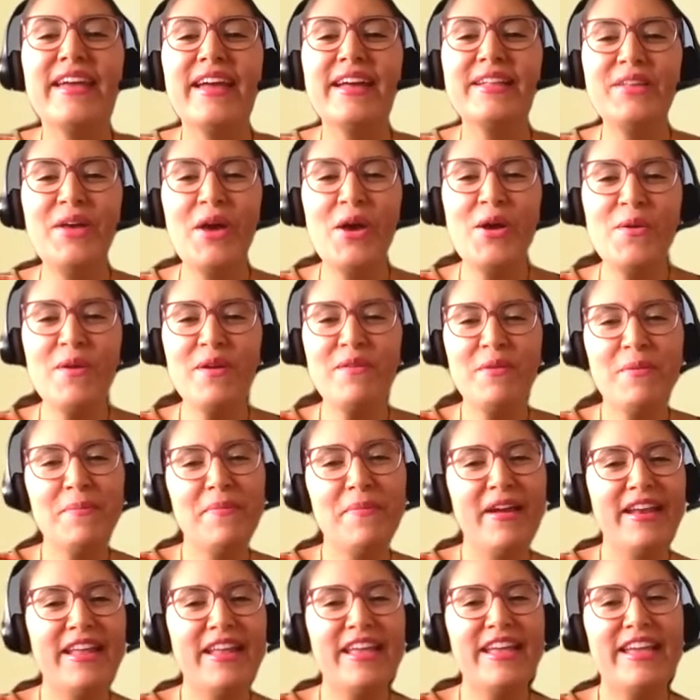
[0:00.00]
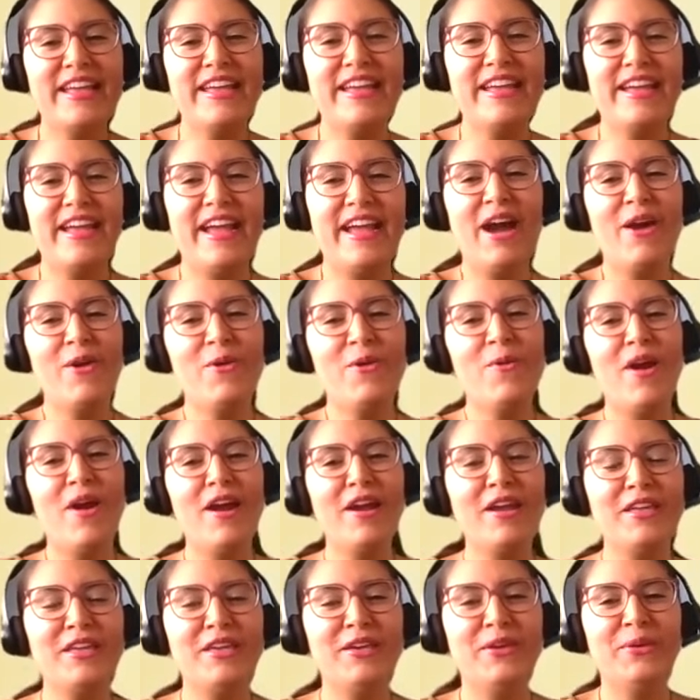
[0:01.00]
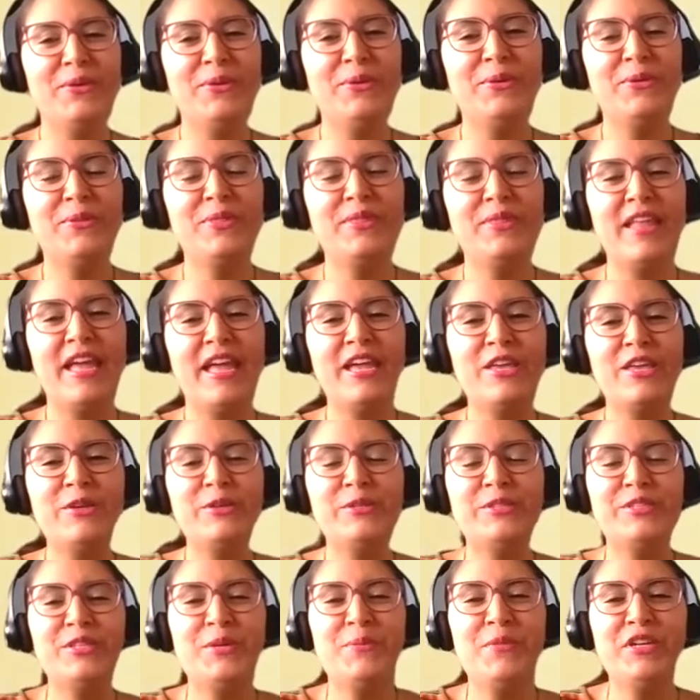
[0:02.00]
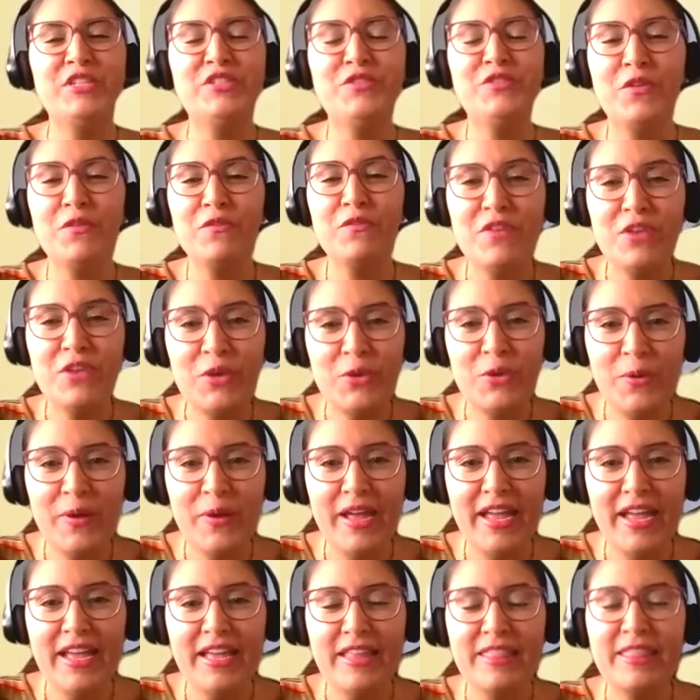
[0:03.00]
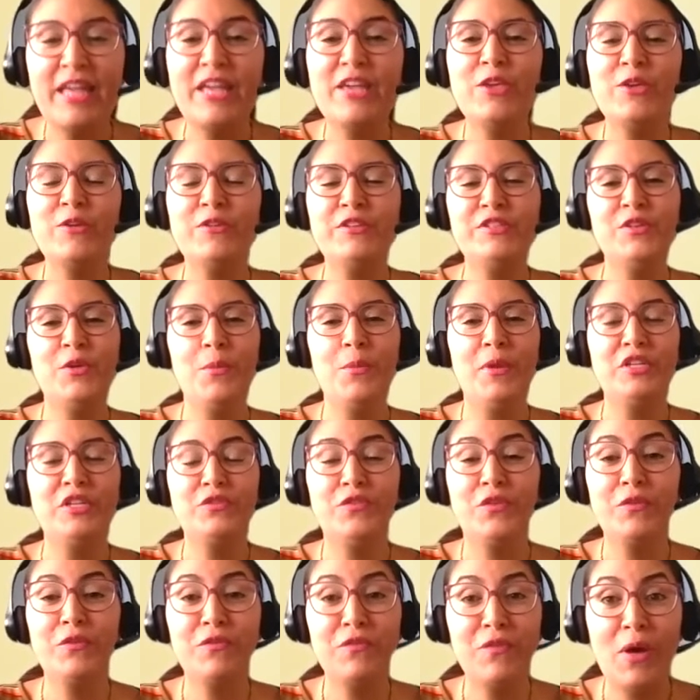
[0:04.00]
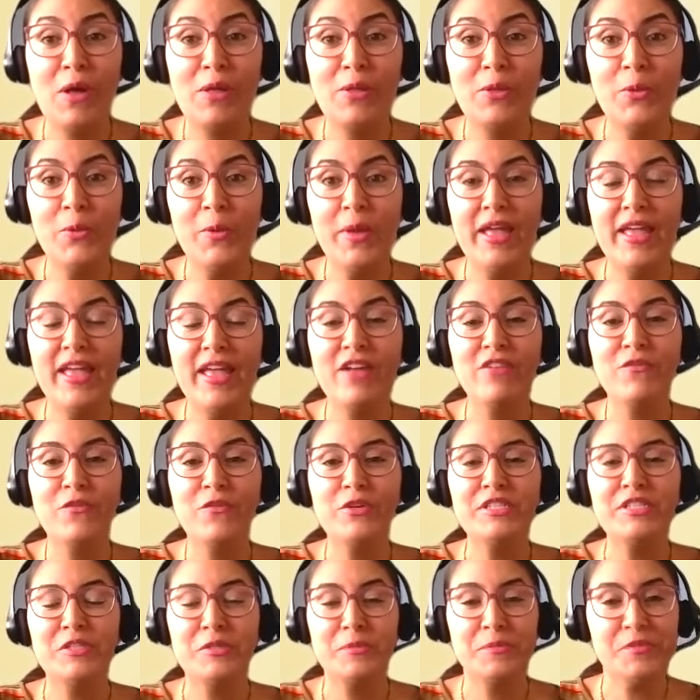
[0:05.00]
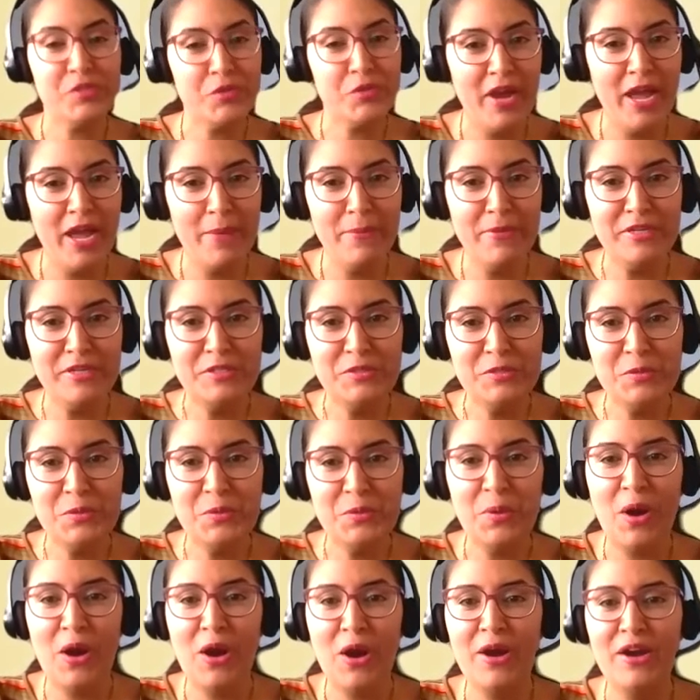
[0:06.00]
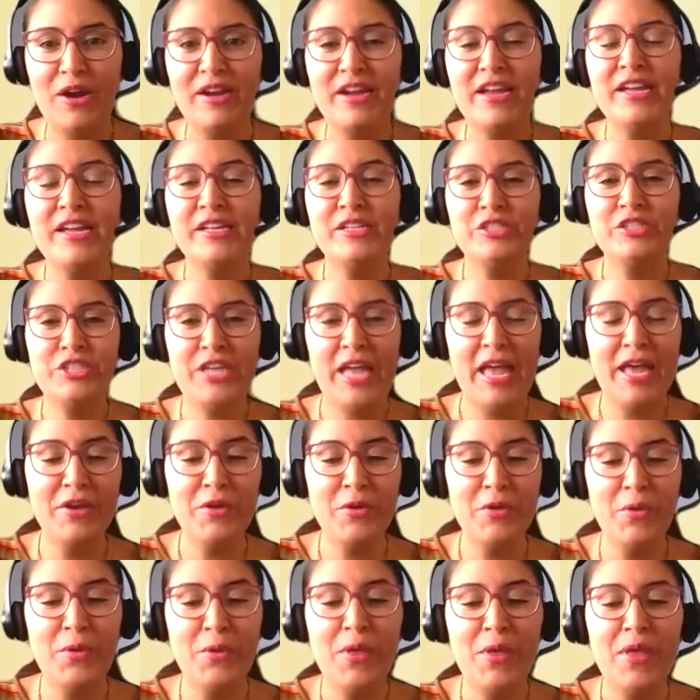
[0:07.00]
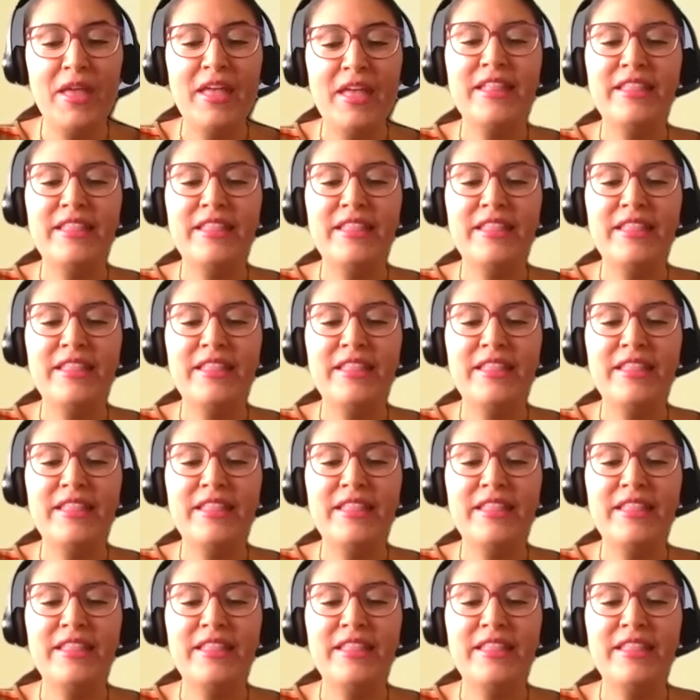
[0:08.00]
Hello, everybody. How are you? Thank you so much for viewing. Thank you so much for following and for subscribing to our channel.